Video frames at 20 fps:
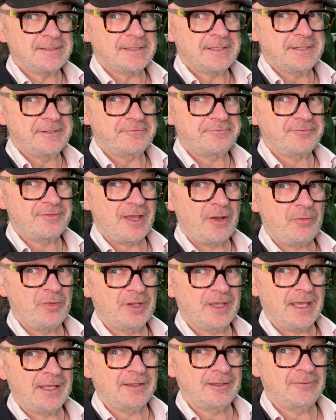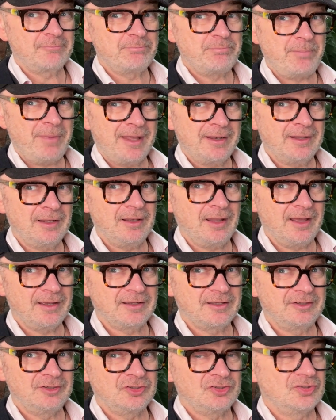if they were getting better light
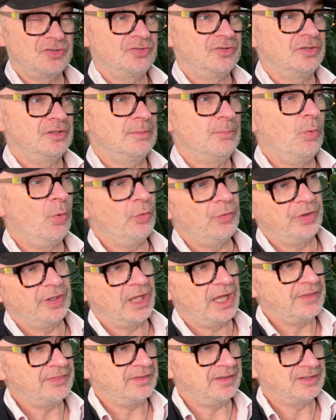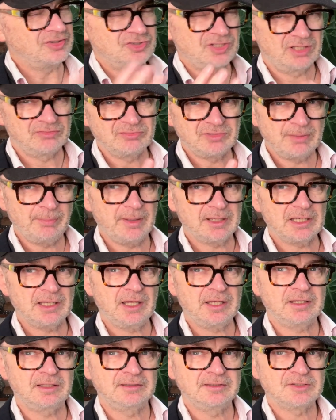conditions in the morning. I think generally better
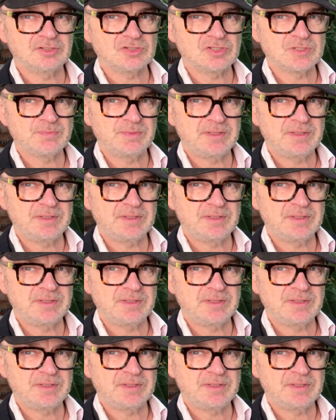light conditions.